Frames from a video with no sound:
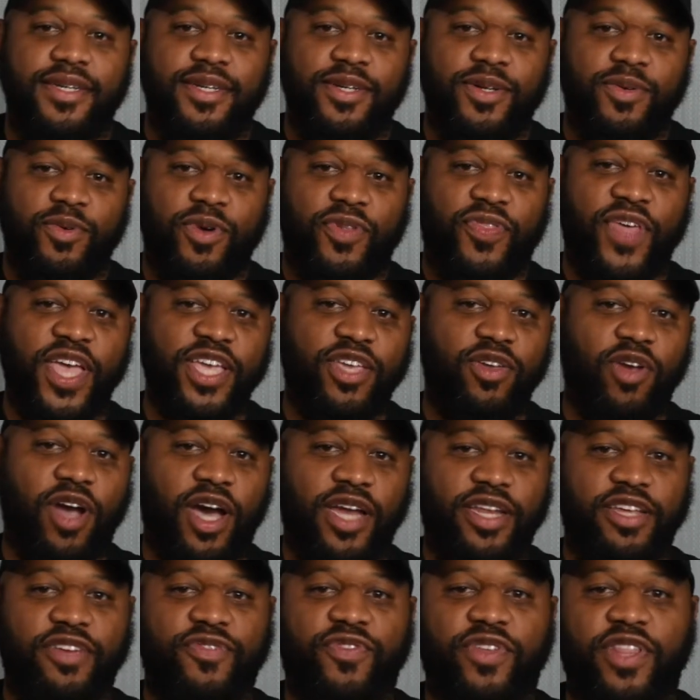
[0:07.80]
Well, thank you,
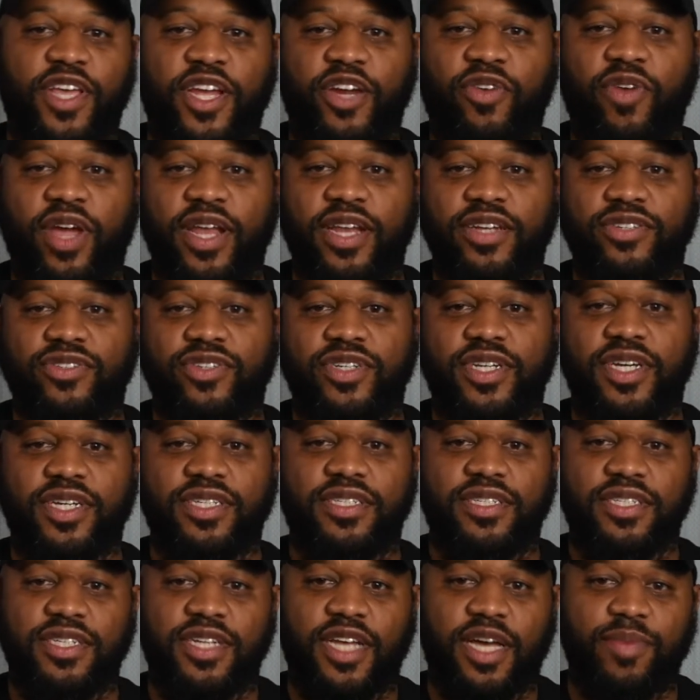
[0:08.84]
Adia, for that great
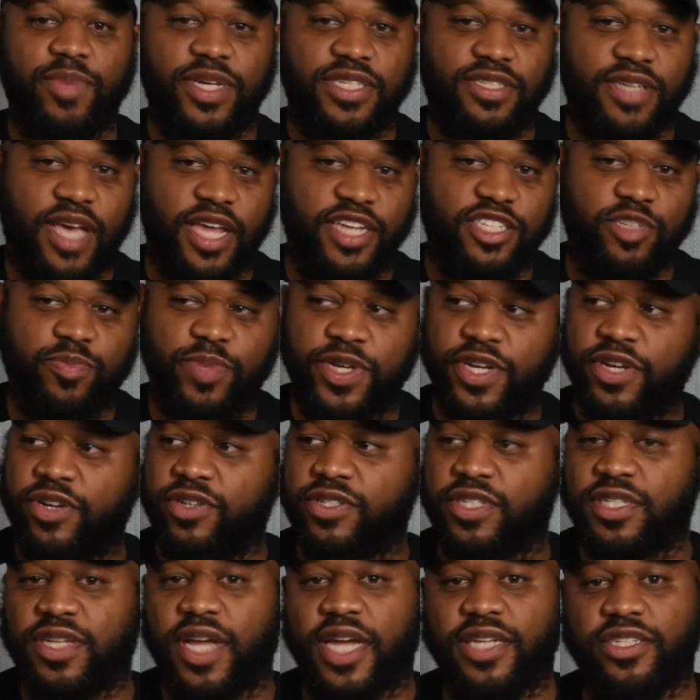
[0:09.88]
introduction. I'm excited to be here
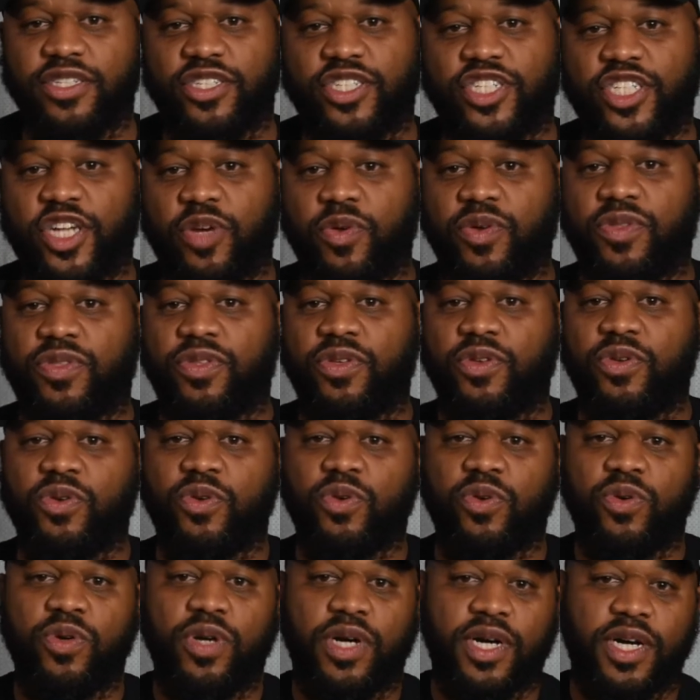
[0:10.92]
tonight to share with
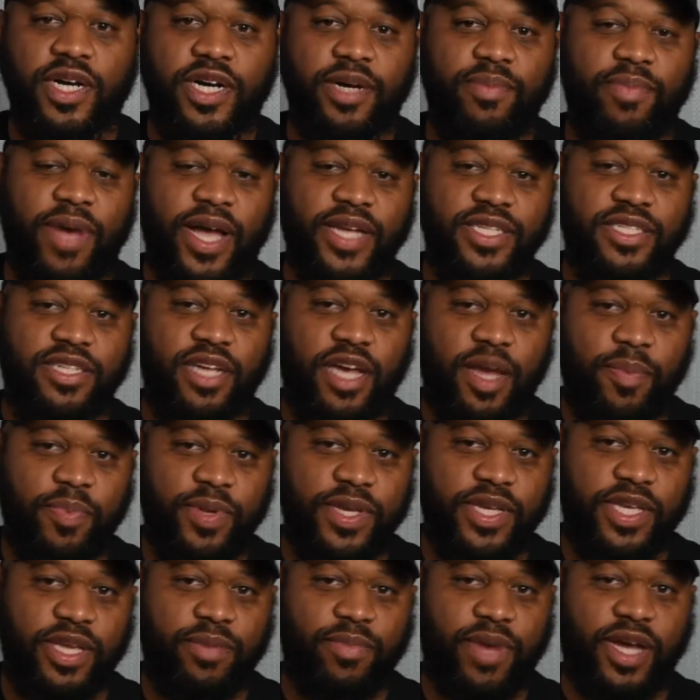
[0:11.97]
you my
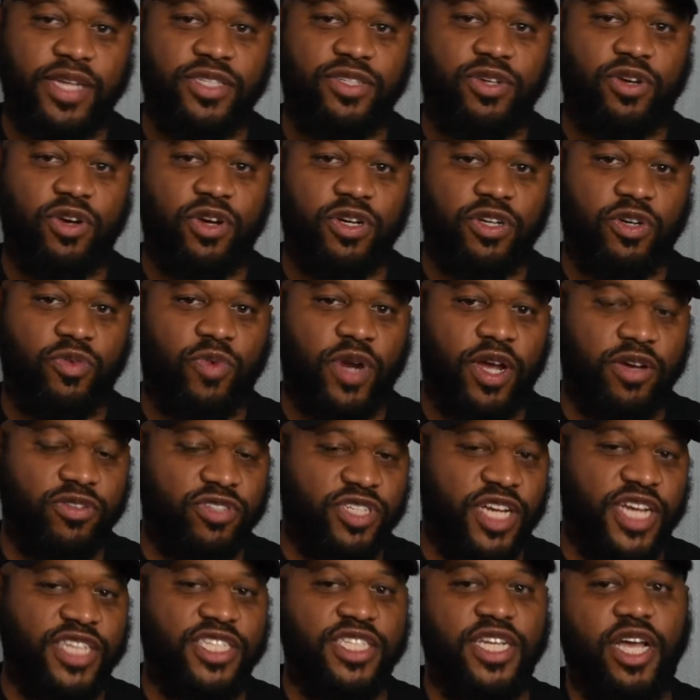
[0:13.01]
topic and my talk around
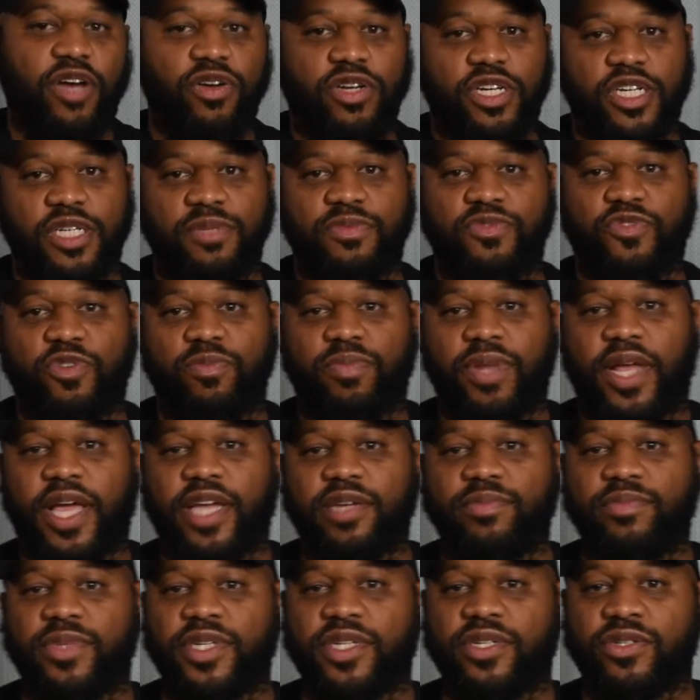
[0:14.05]
changing outcomes for Black
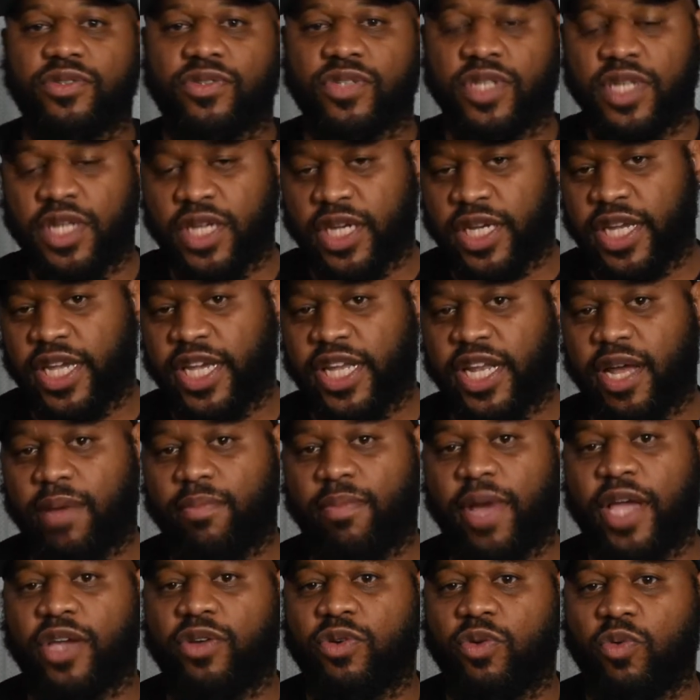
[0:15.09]
males. Again, I'm
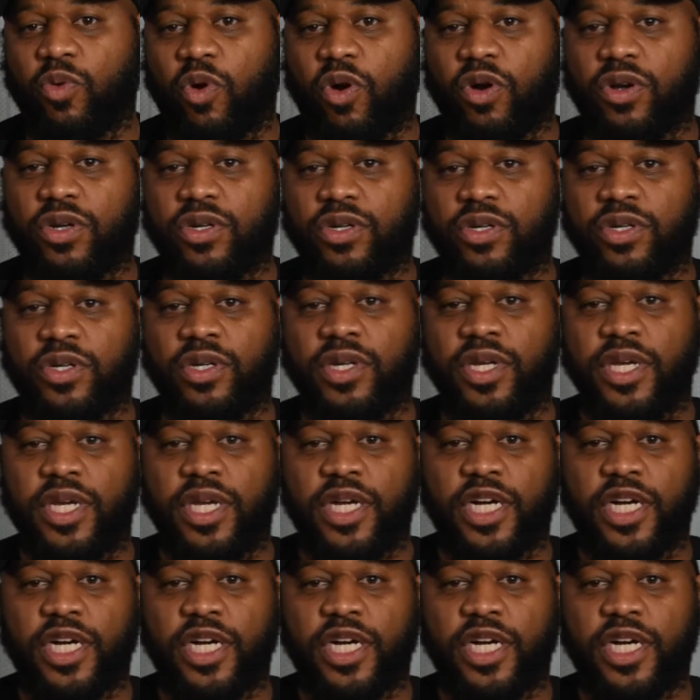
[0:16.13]
Michael Walker.